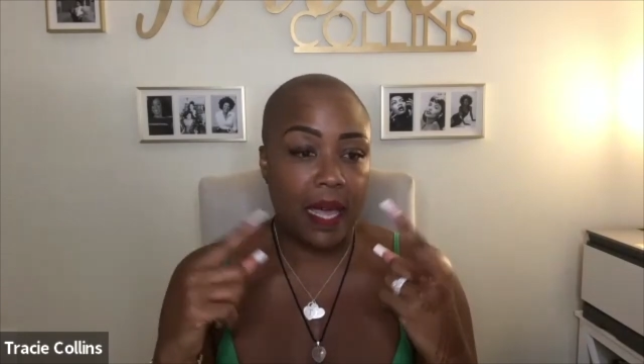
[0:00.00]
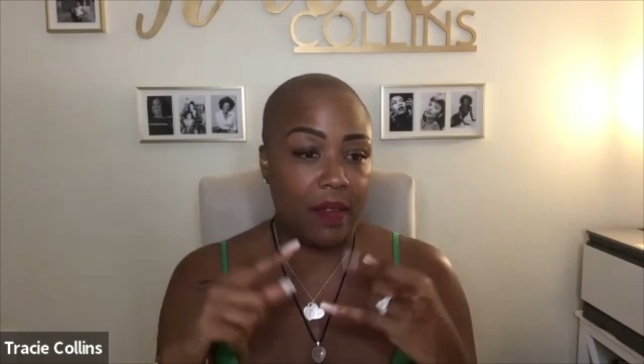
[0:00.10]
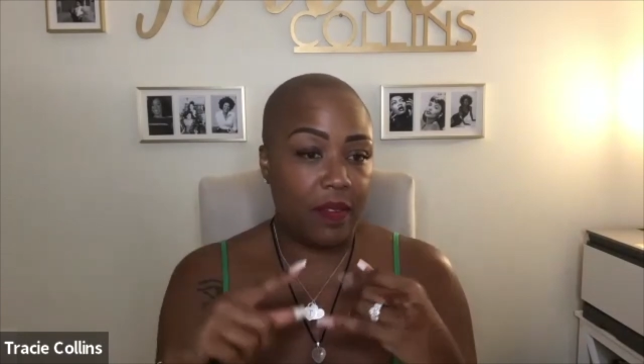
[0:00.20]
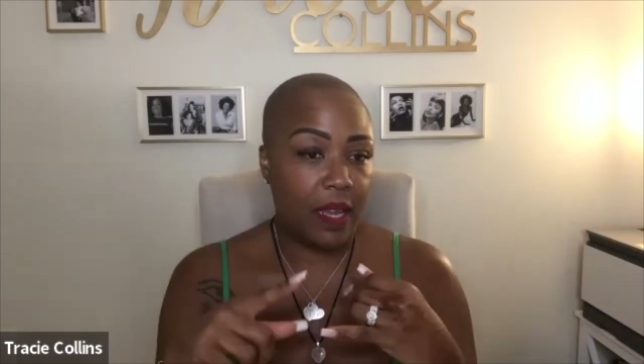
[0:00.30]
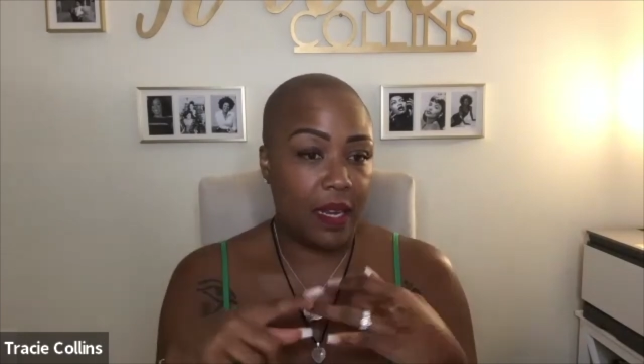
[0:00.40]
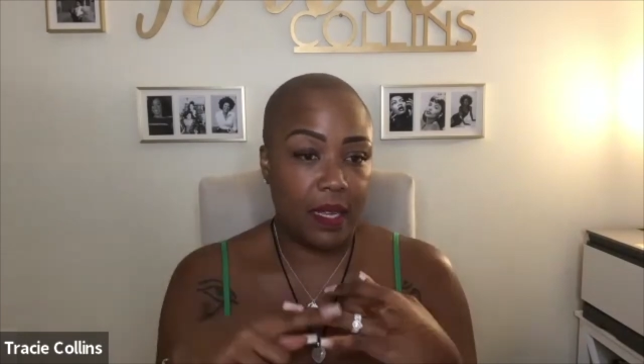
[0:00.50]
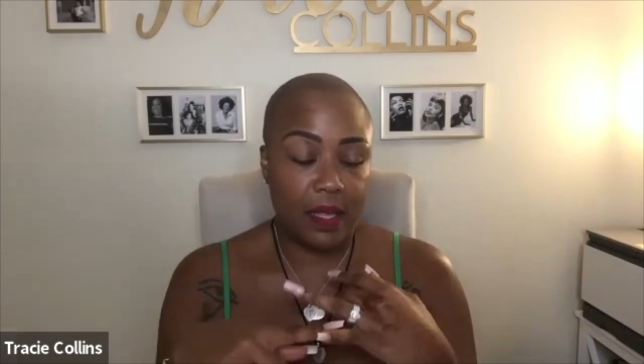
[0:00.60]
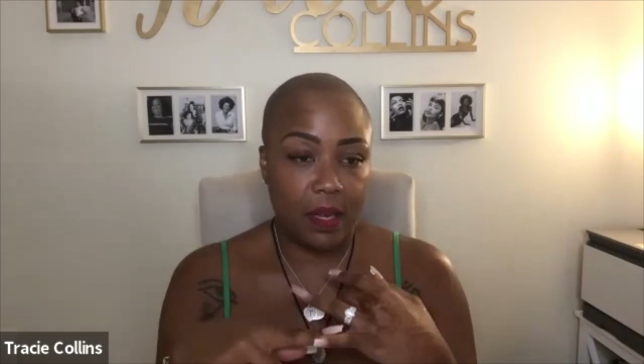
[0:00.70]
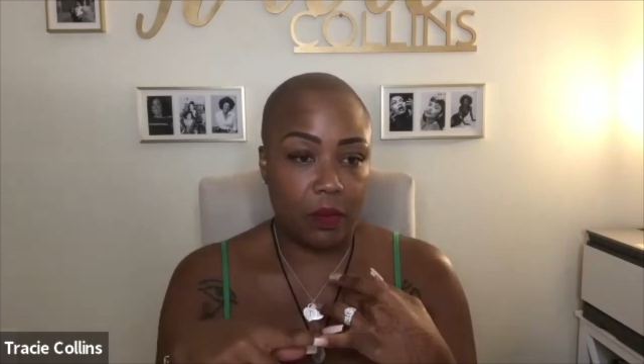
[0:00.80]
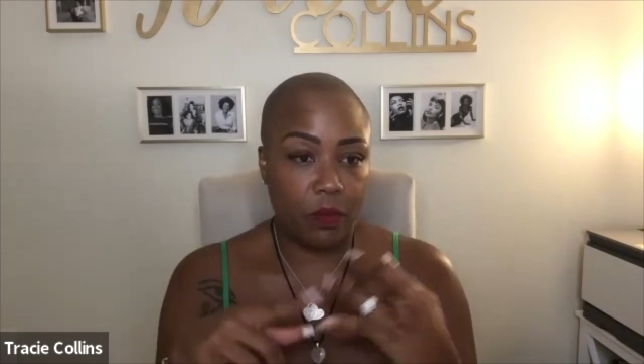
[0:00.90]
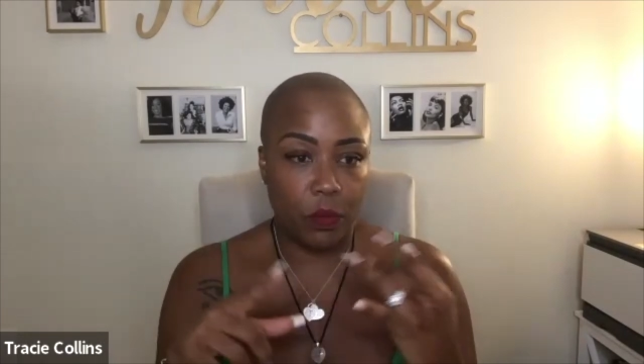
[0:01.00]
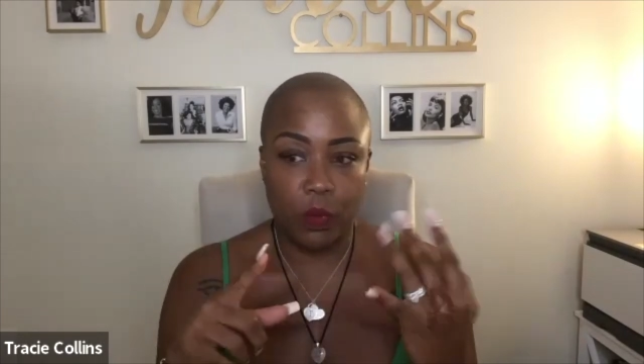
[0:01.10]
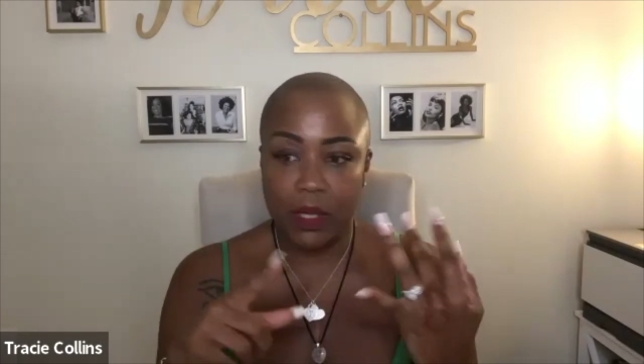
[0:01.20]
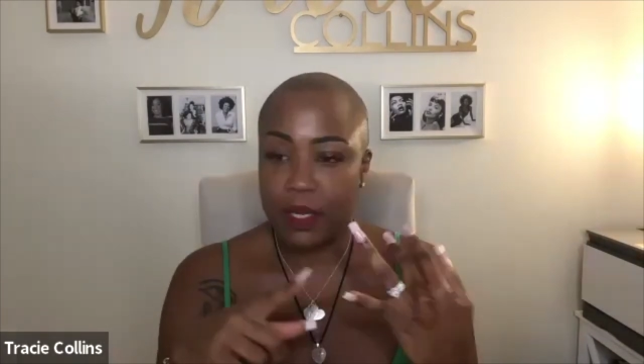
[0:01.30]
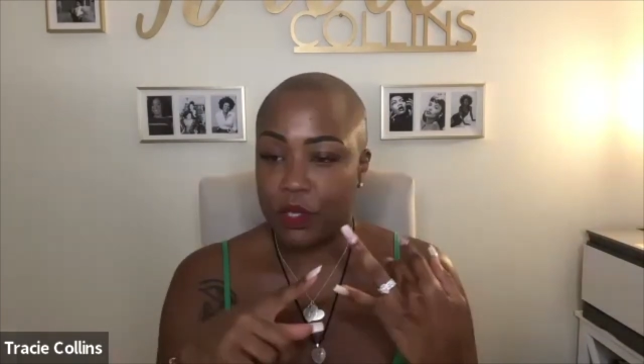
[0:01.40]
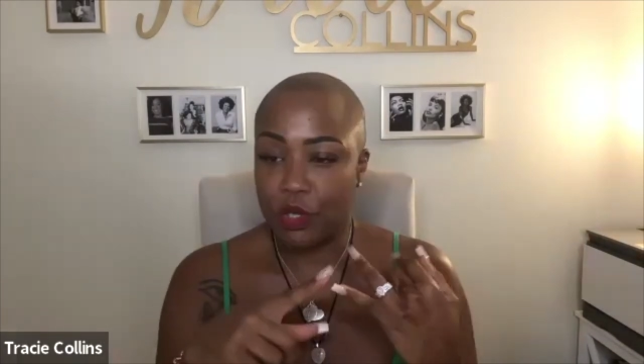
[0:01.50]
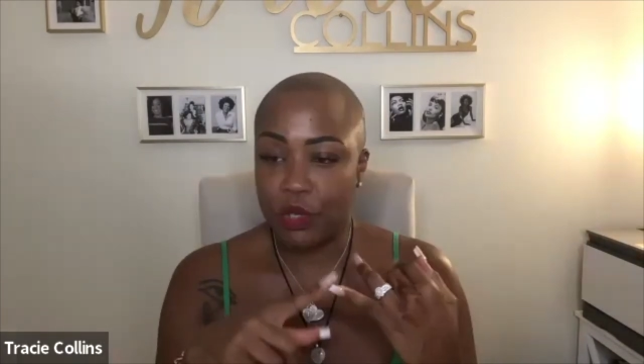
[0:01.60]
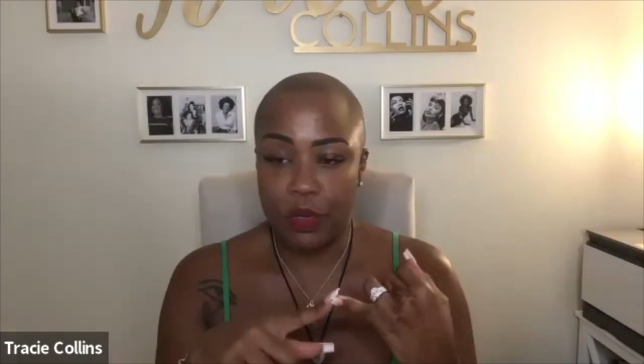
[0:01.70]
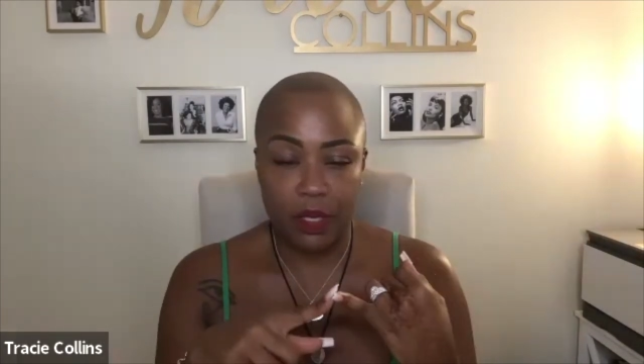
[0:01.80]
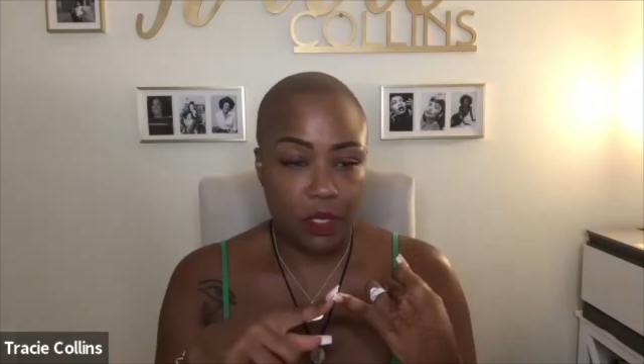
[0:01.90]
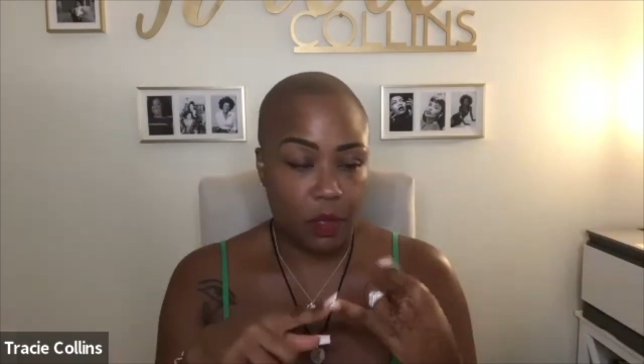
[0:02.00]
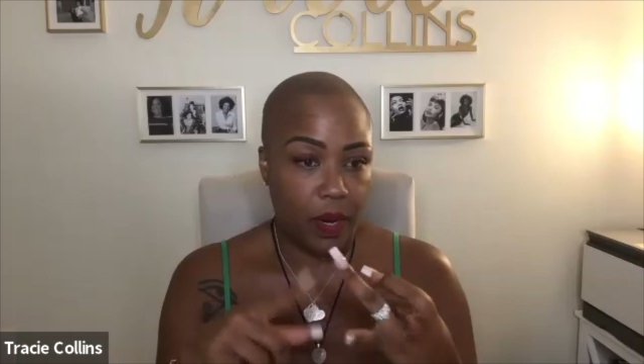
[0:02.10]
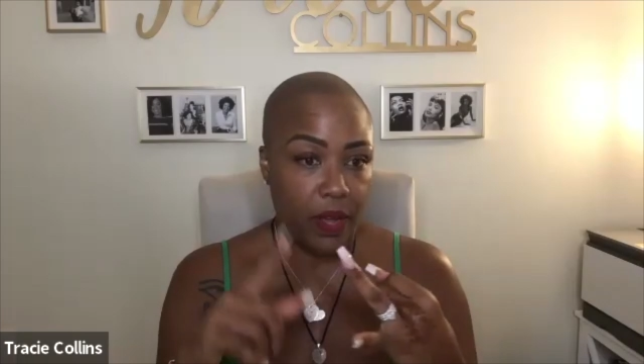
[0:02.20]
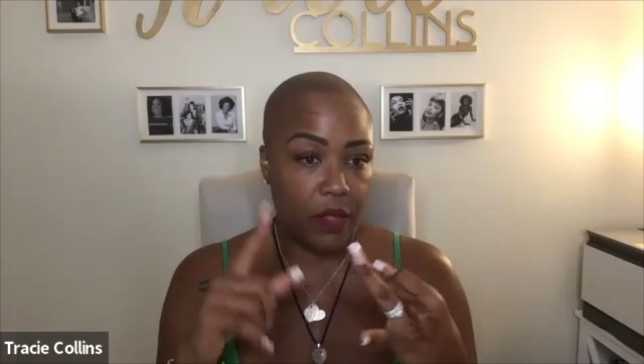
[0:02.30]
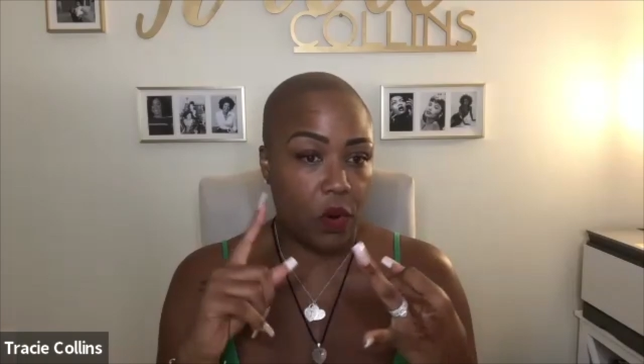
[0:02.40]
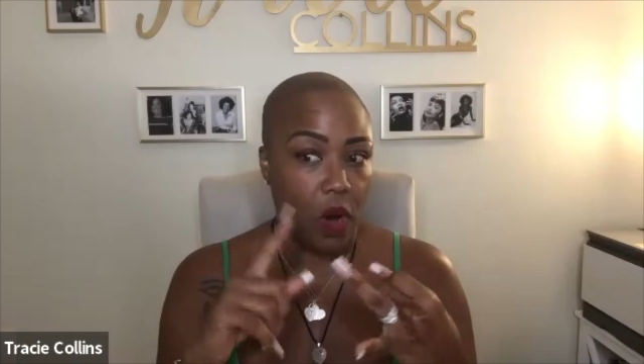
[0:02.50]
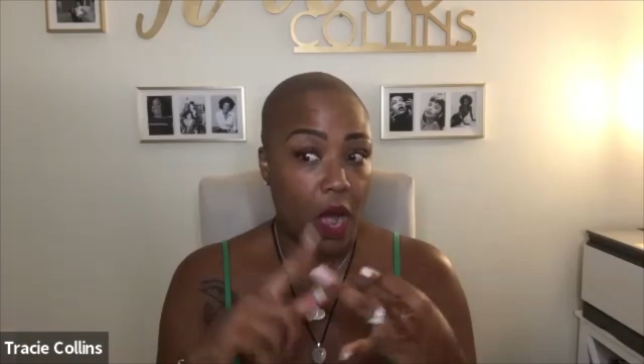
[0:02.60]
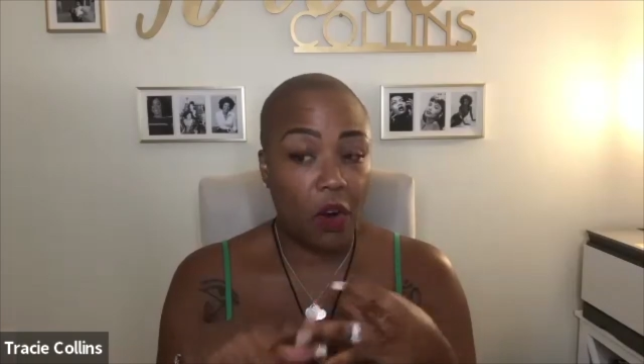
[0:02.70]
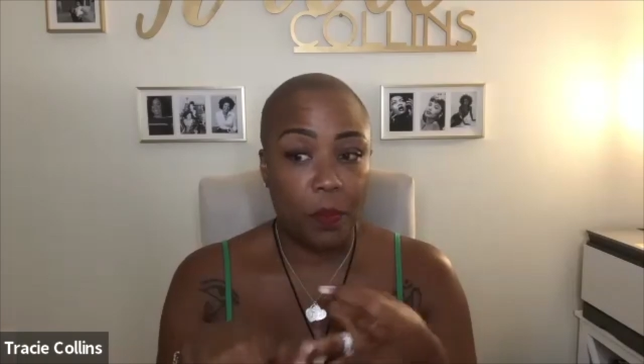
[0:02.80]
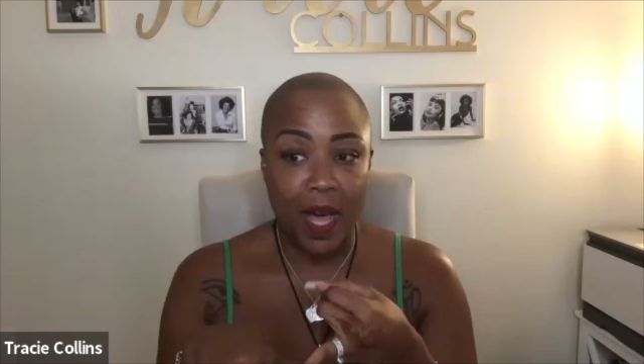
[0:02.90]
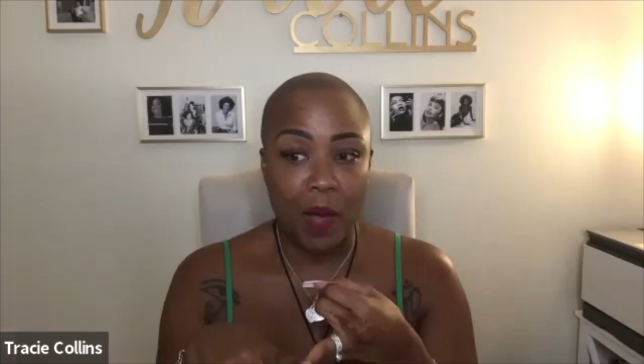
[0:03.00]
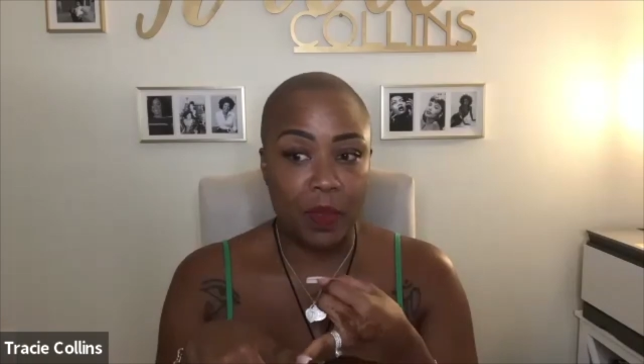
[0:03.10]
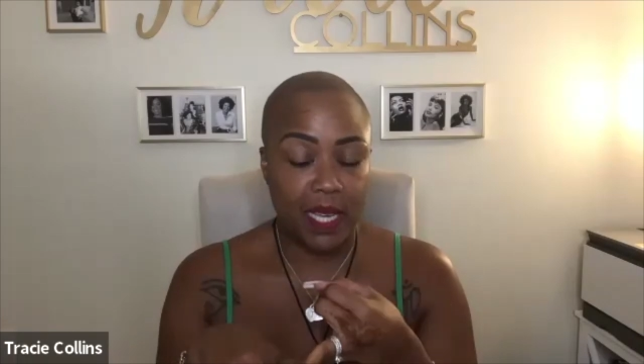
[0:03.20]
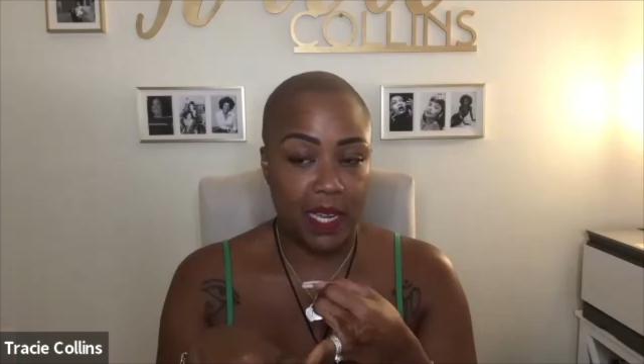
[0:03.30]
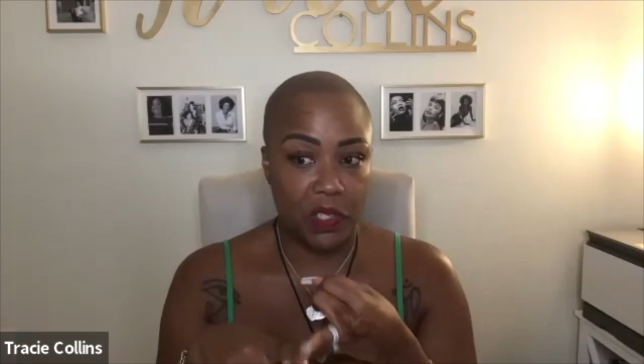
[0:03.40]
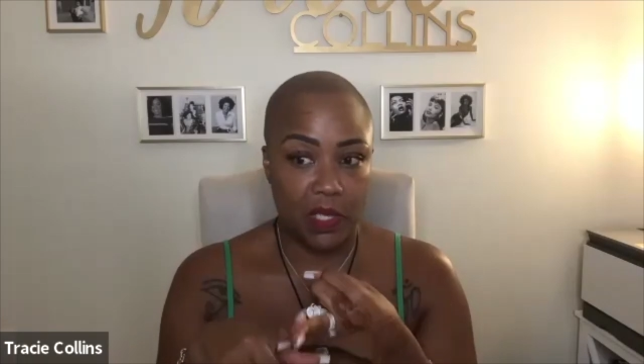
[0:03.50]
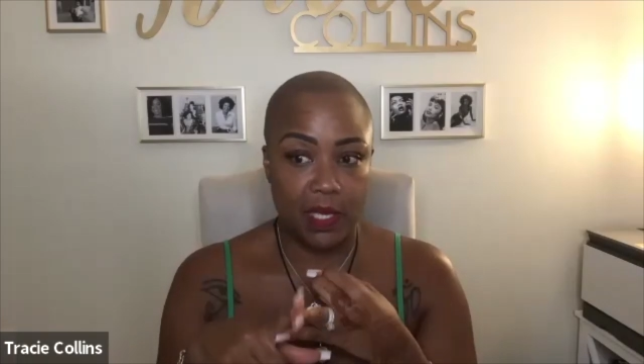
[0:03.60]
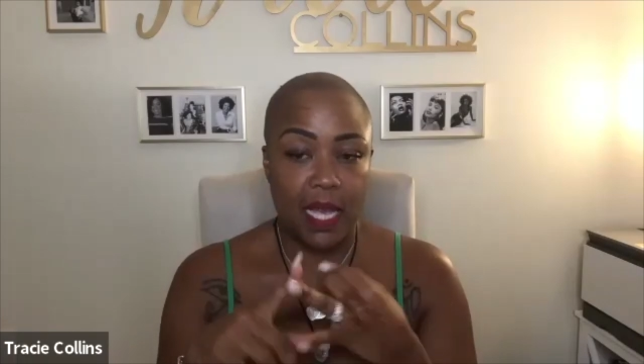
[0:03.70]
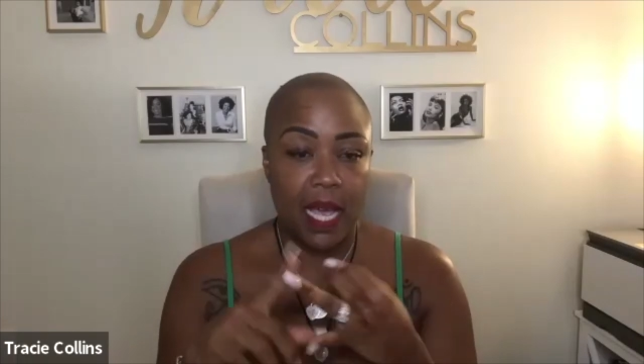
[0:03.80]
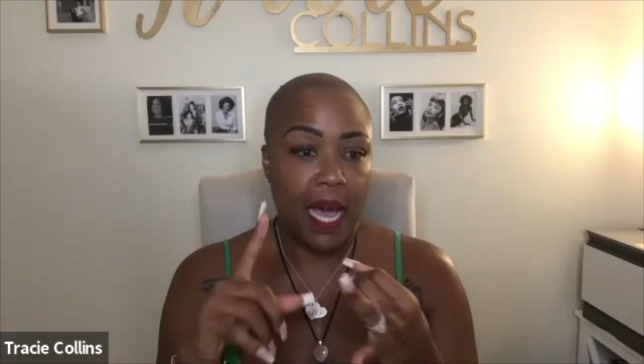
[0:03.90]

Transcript: if anything related to shortness of breath or heart palpitations,